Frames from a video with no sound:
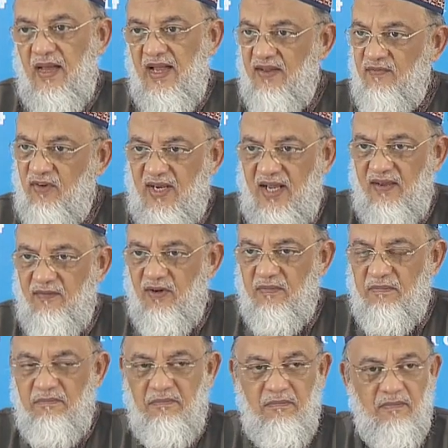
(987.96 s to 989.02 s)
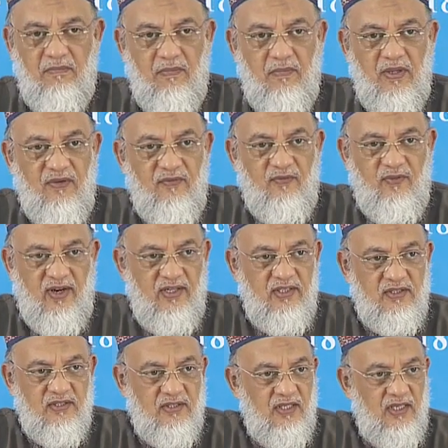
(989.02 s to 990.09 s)
I've got
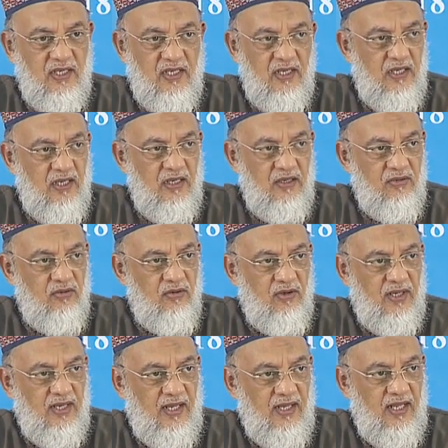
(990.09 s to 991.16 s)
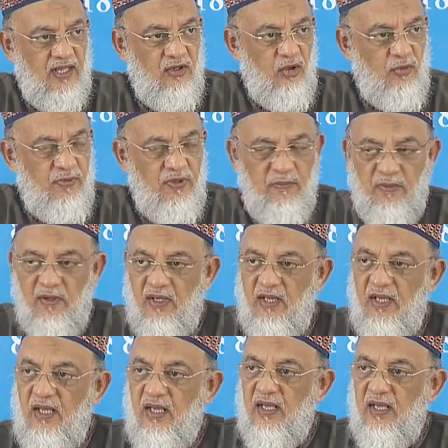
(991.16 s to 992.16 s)
friends, and I know people